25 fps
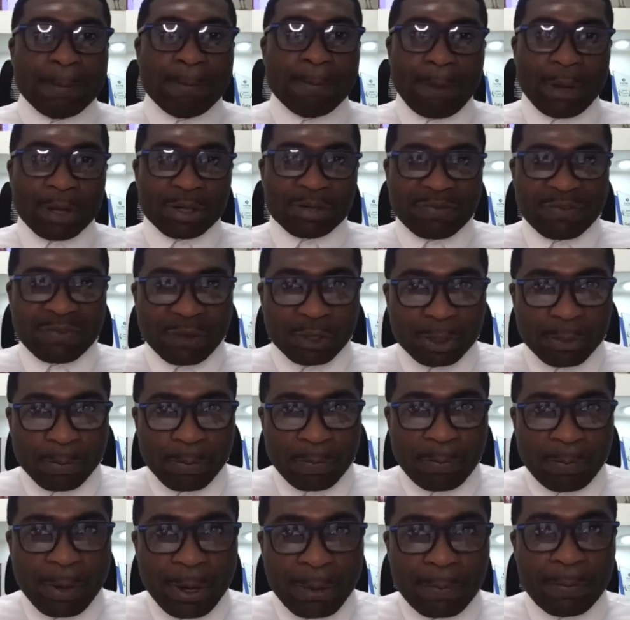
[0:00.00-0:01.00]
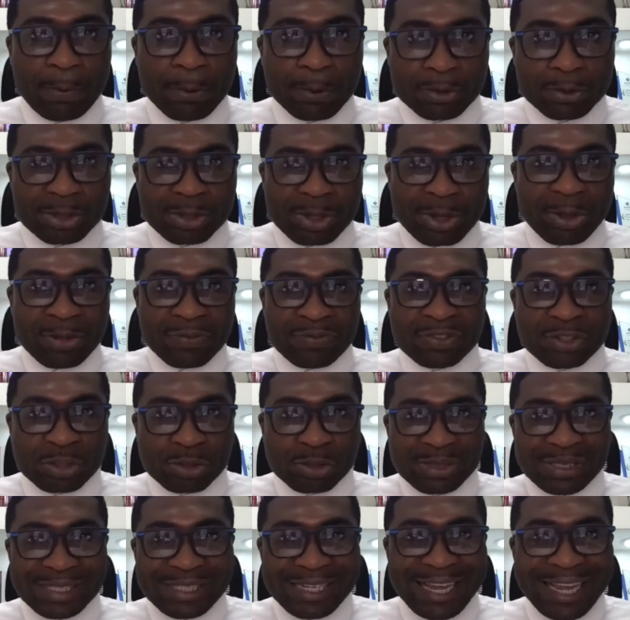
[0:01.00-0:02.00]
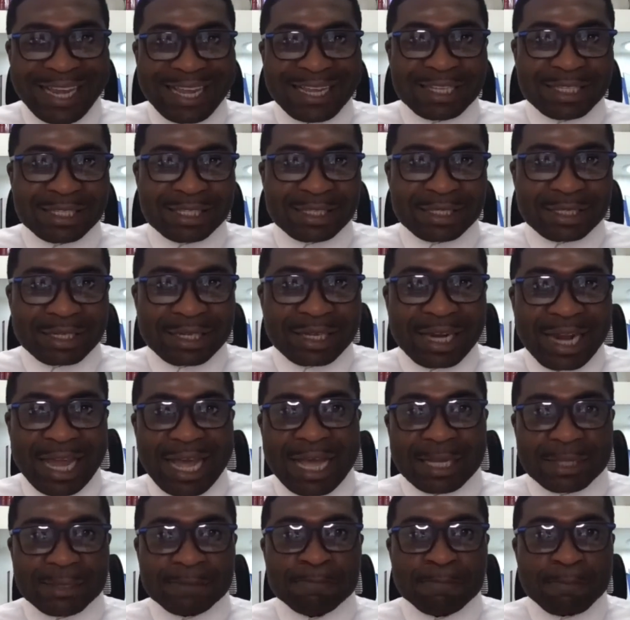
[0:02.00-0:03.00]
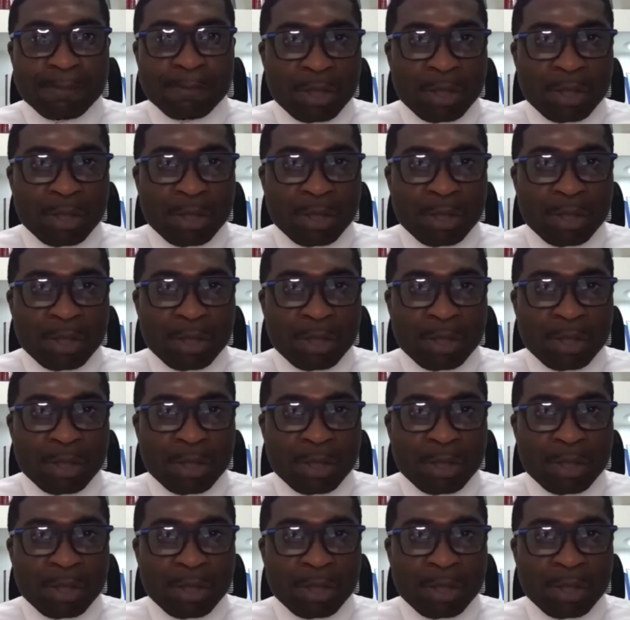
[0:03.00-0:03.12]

But for the purpose of today's class,